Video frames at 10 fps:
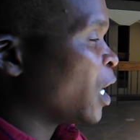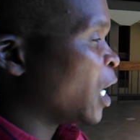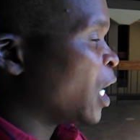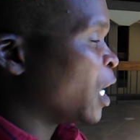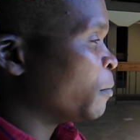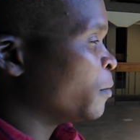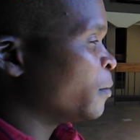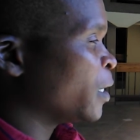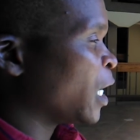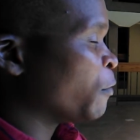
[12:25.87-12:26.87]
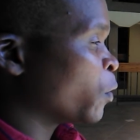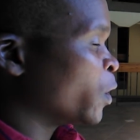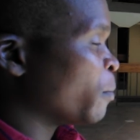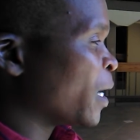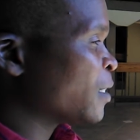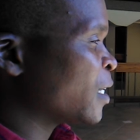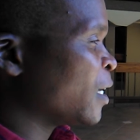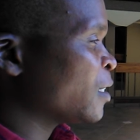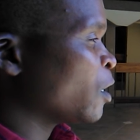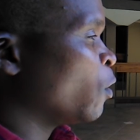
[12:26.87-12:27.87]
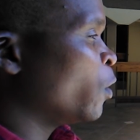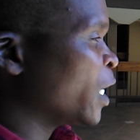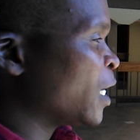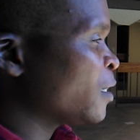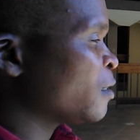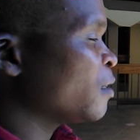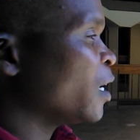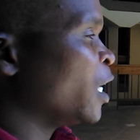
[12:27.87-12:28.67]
I've got a master's, honors,